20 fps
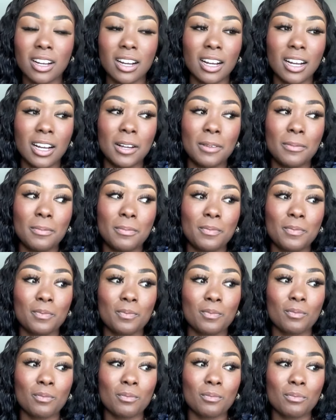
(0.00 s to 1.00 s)
And
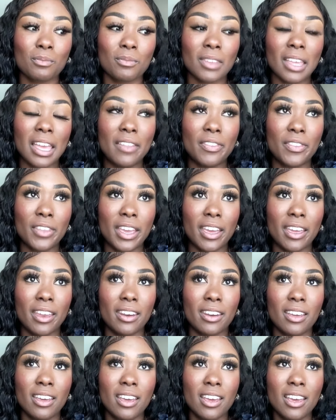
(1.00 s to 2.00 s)

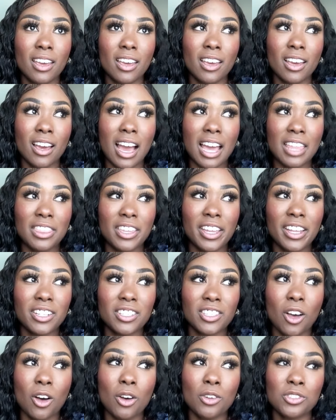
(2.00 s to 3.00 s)
then I think
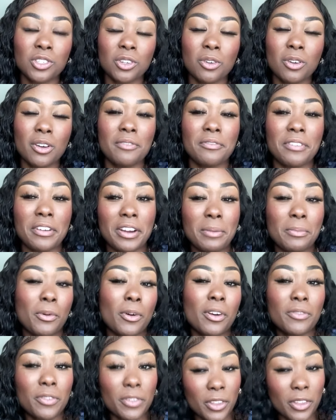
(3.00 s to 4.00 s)
it's also very
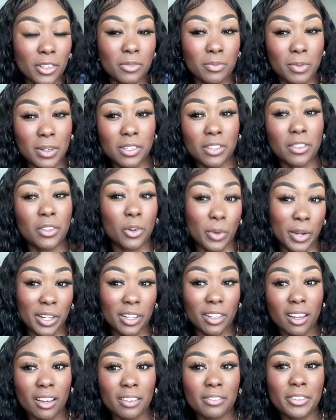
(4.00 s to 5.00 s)
important for especially the queer
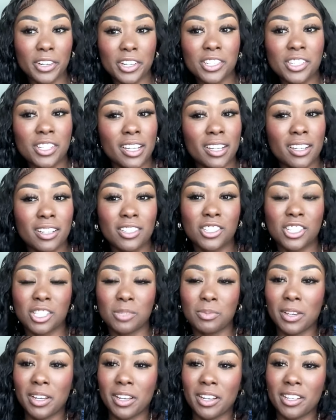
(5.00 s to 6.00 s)
love version,
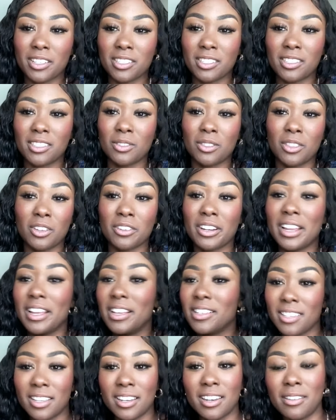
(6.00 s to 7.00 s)
just because there
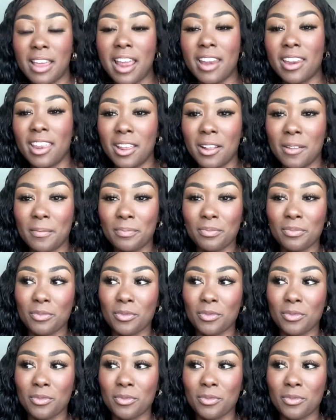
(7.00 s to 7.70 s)
isn't any